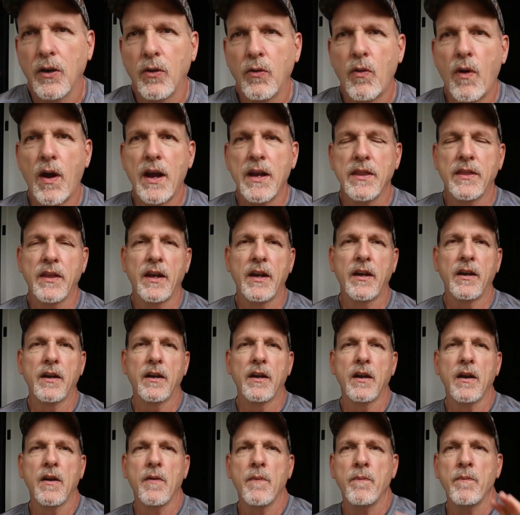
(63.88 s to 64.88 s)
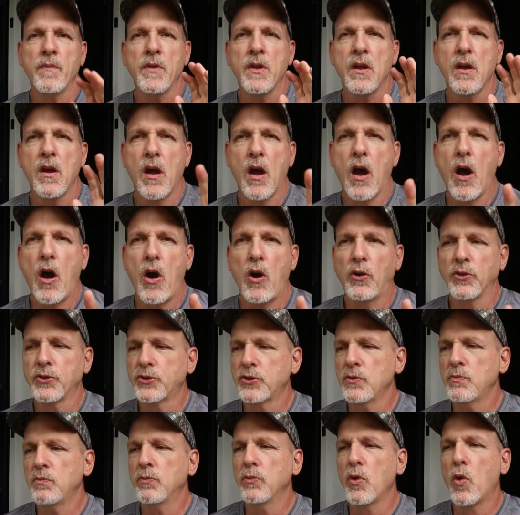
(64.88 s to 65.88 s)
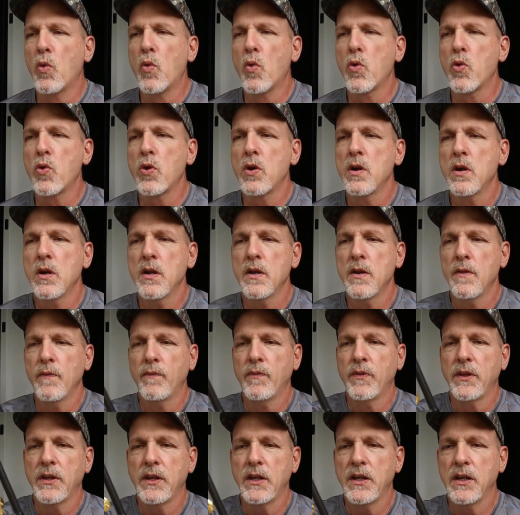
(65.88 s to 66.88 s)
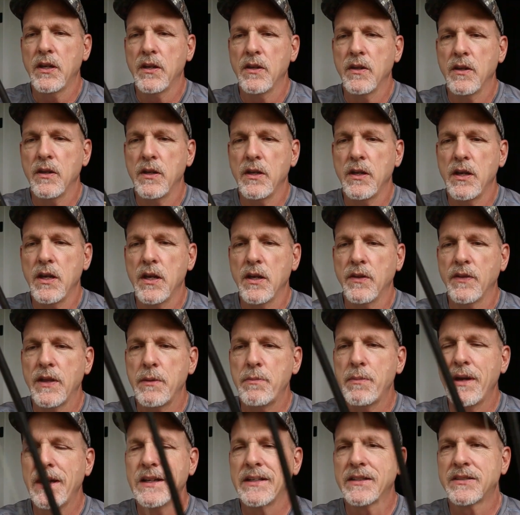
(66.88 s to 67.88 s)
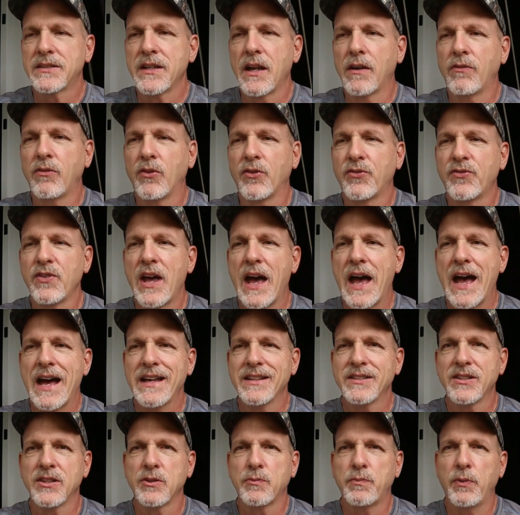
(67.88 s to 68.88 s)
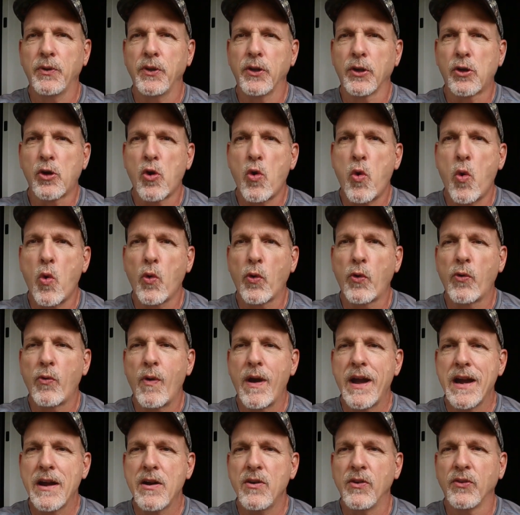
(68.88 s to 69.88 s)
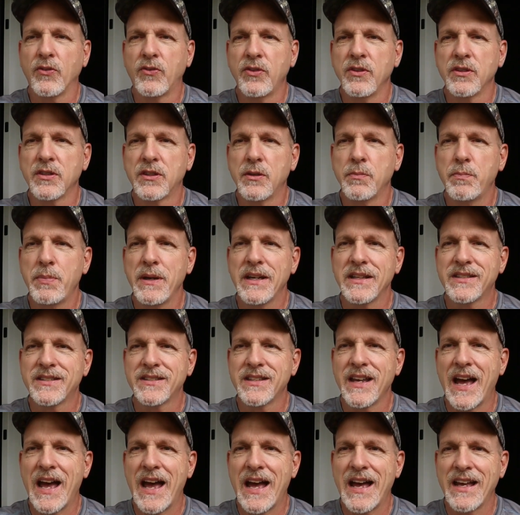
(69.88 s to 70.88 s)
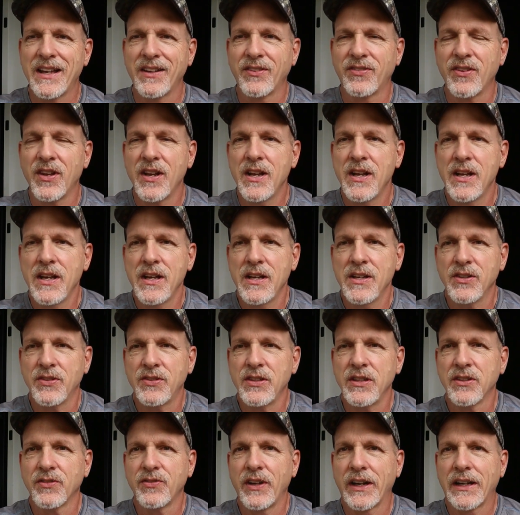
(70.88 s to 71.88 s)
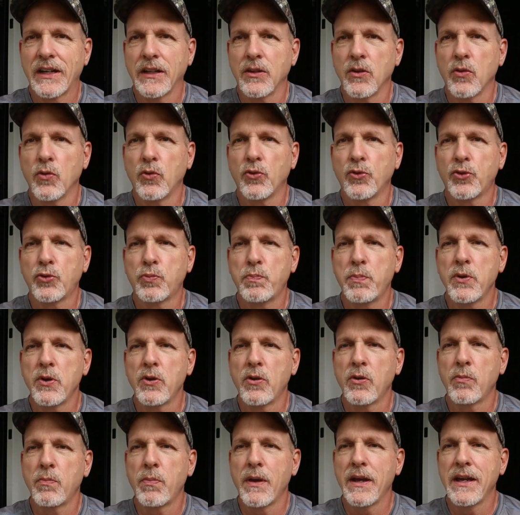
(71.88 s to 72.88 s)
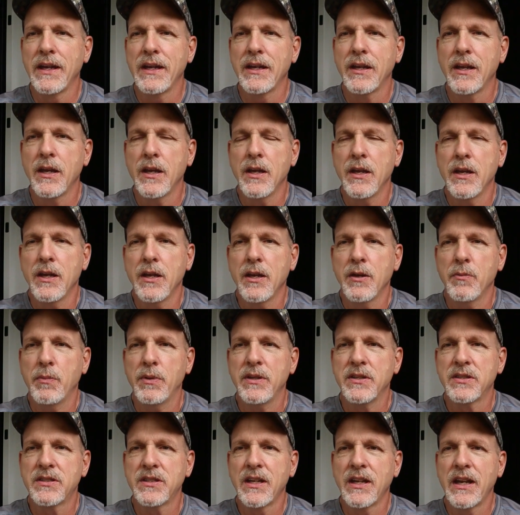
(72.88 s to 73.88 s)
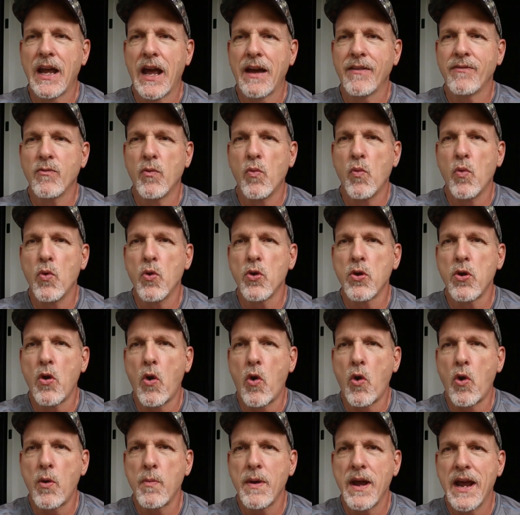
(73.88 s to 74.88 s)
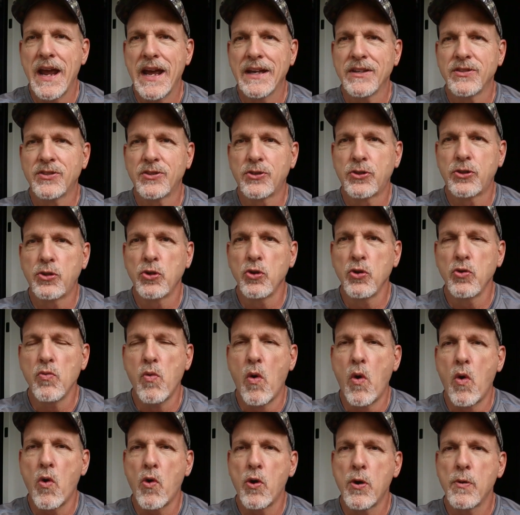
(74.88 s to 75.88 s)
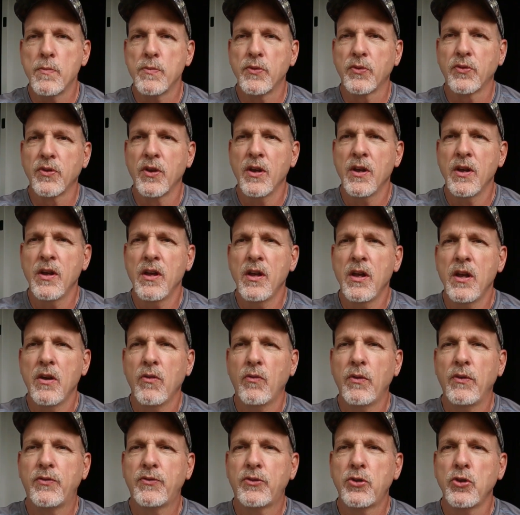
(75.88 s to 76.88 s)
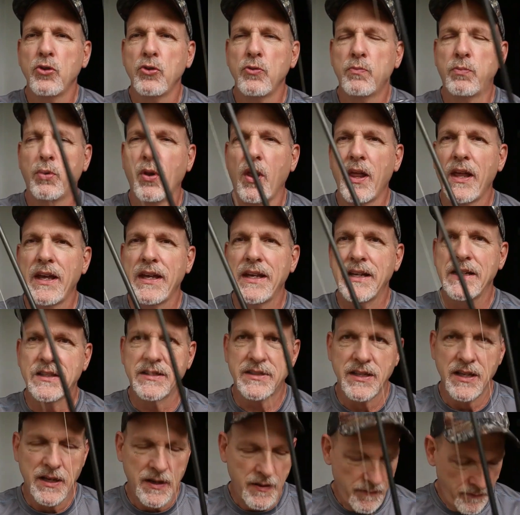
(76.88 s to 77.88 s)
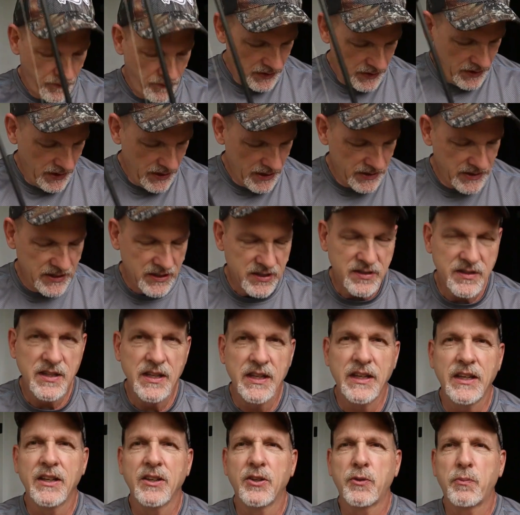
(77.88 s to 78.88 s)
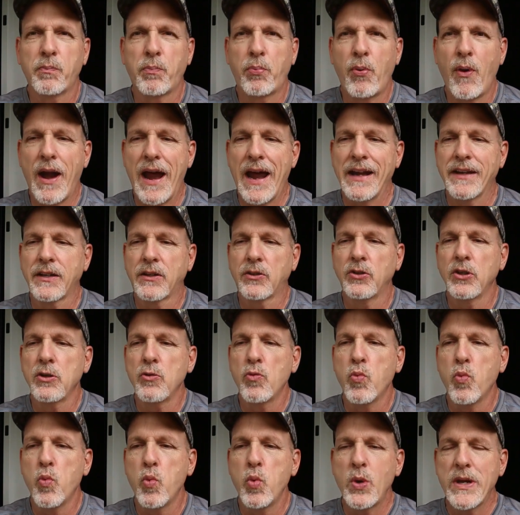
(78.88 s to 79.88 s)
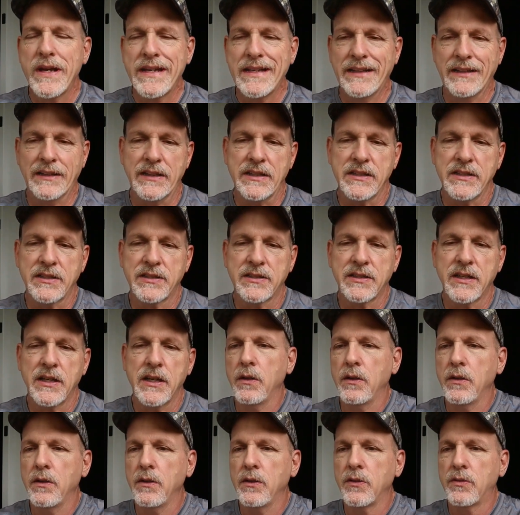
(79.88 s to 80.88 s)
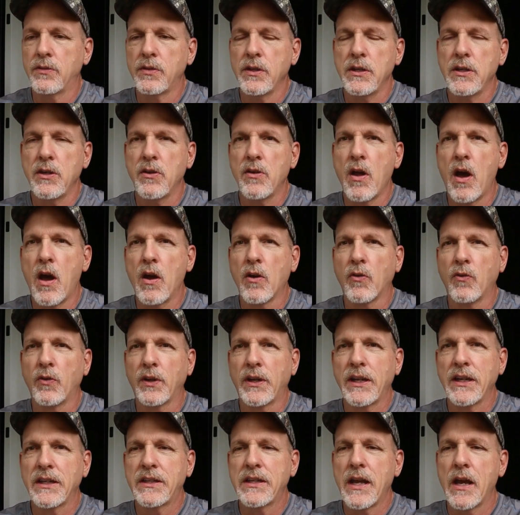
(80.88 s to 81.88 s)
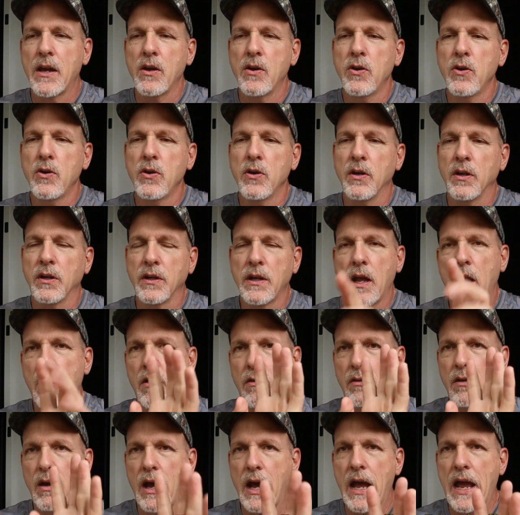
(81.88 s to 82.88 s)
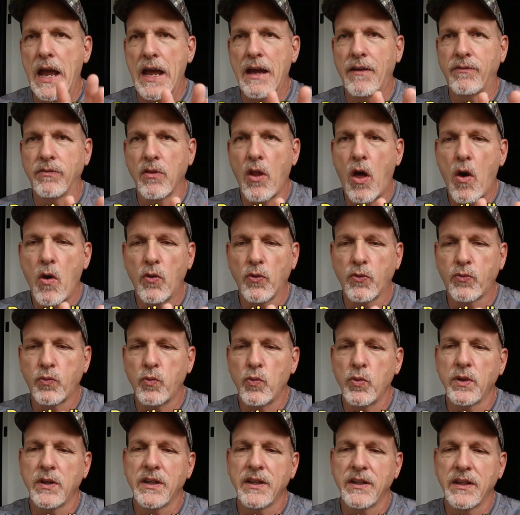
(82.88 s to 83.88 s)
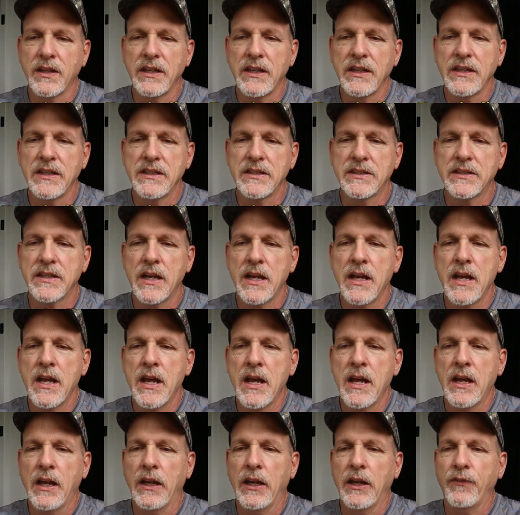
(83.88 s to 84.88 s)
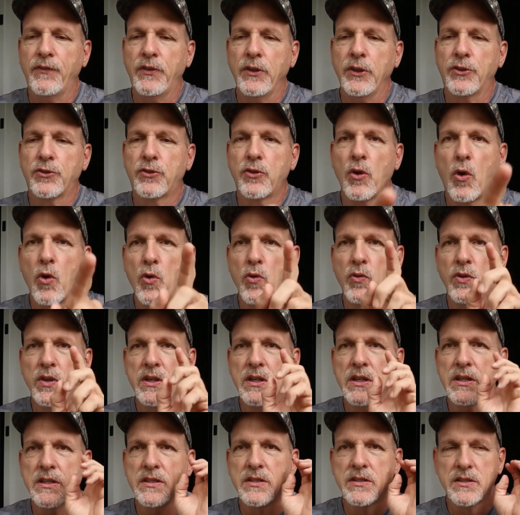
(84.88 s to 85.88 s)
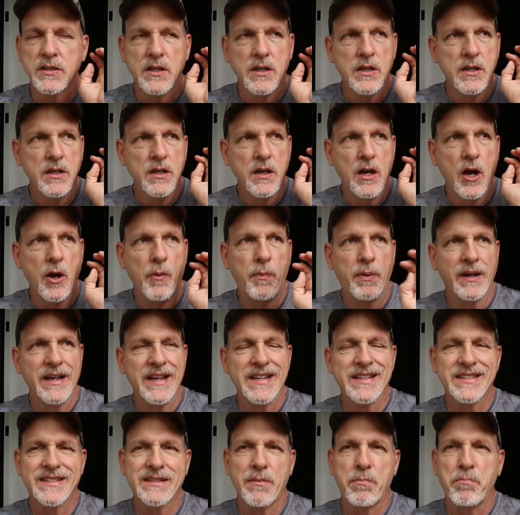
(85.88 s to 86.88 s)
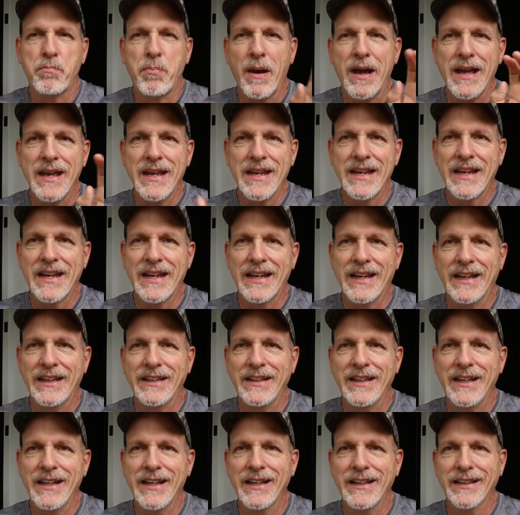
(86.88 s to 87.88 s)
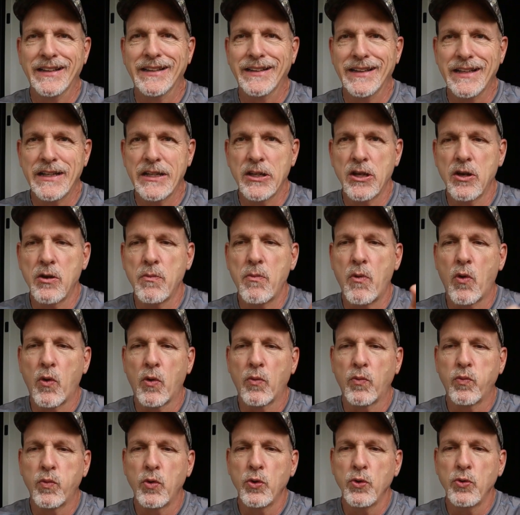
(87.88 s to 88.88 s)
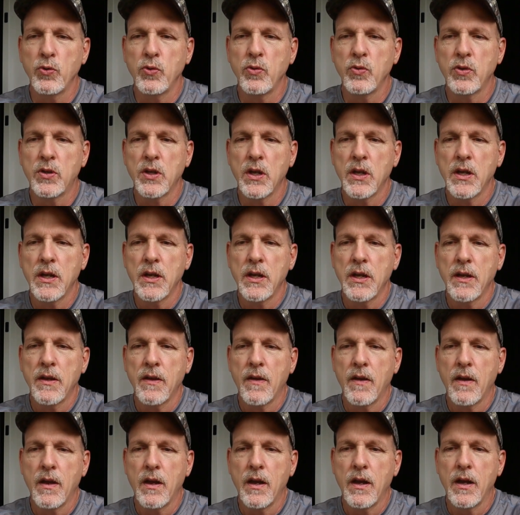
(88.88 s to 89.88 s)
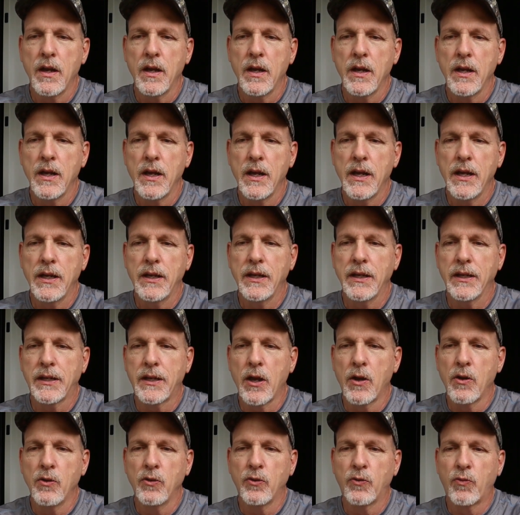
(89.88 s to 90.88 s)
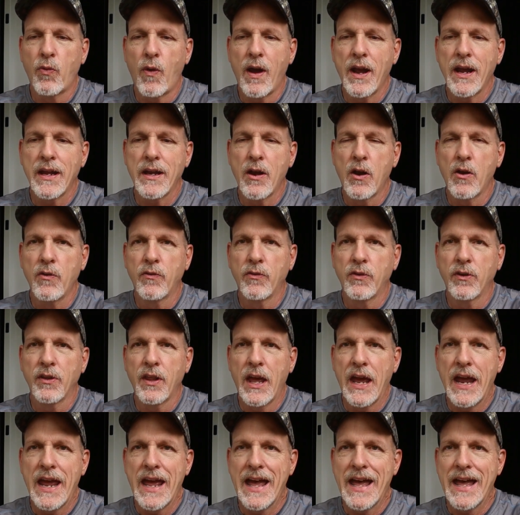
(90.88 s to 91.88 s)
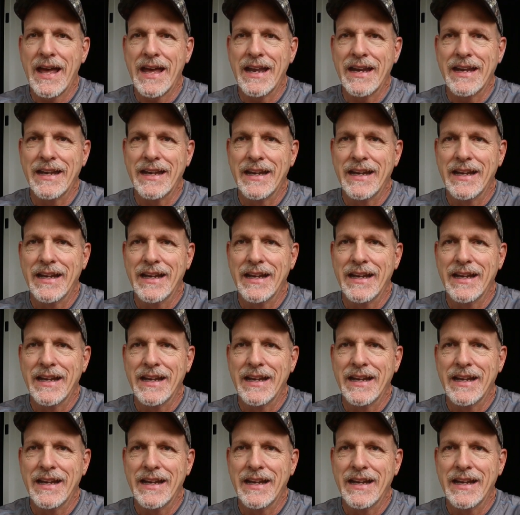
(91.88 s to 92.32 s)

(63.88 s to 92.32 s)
Right there, awesome lure. They make several sizes, but the 1/4 ounce is the best size. See, it's like a little spinner bait, but instead of having one arm, it has two arms with two blades. And this thing is practically weedless, so you're not gonna get that hook. Now, I have lost one of these. If you throw this up against a bank and you hit a limb or a root and it goes right over that,